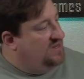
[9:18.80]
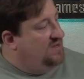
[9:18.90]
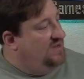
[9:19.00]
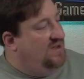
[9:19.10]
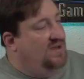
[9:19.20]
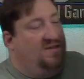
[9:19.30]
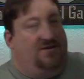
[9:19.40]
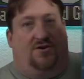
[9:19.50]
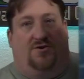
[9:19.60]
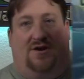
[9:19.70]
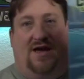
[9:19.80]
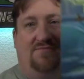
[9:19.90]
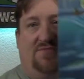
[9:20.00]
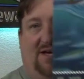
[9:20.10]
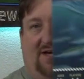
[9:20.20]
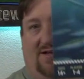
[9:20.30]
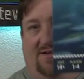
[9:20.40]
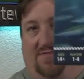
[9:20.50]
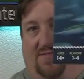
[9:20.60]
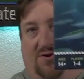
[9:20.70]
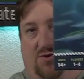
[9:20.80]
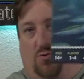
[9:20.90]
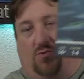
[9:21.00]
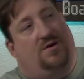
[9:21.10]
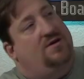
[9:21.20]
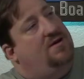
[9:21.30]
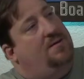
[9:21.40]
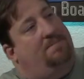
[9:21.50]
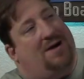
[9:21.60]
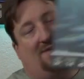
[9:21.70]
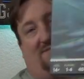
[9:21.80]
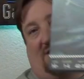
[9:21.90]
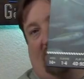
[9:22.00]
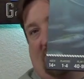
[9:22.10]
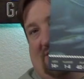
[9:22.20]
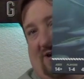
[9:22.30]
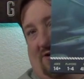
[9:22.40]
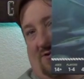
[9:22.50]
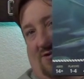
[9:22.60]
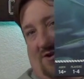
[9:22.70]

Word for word: uh, you know, you have the, the new box cover here.